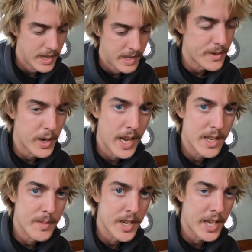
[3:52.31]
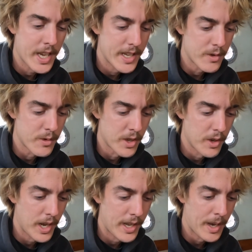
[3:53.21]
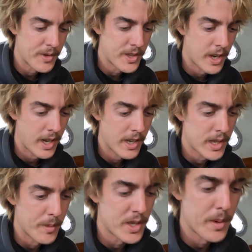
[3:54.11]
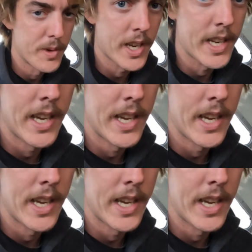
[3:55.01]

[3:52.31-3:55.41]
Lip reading: It's a very handy bit of kit. It's also doubles up as like